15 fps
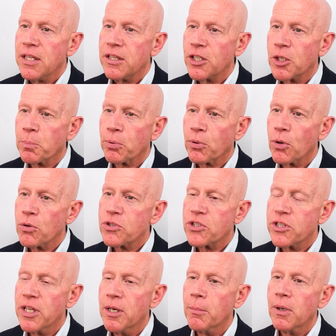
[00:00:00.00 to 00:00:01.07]
that approach
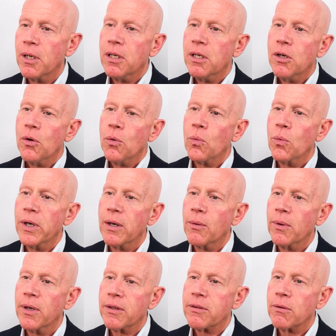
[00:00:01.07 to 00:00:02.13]
them
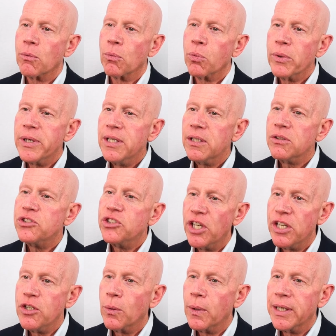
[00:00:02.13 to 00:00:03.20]
with real,
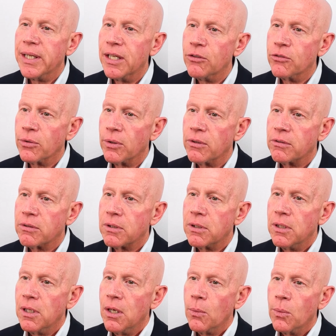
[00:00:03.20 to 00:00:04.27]
genuine interest,
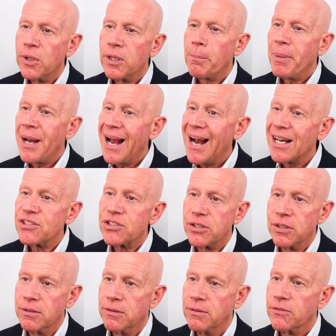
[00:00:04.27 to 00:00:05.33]
with a
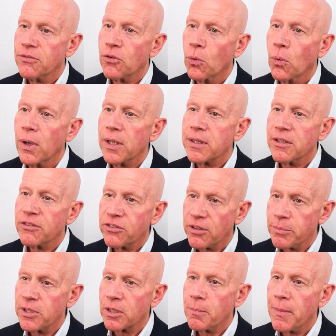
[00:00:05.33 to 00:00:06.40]
passion for what the
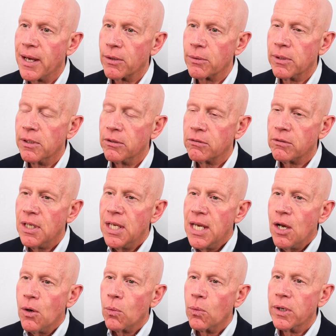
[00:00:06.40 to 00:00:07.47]
subject matter is,
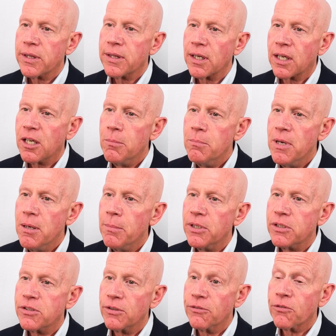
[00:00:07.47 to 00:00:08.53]
with a
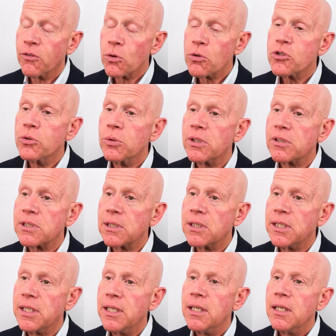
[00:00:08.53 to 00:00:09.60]
commitment to
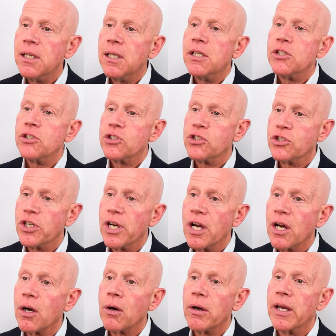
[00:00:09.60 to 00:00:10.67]
virtuously
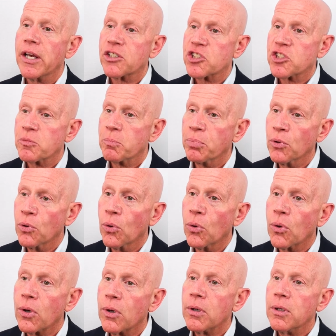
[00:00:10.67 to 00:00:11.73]
share,
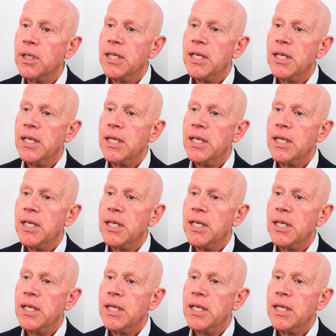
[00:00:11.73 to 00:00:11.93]
explore,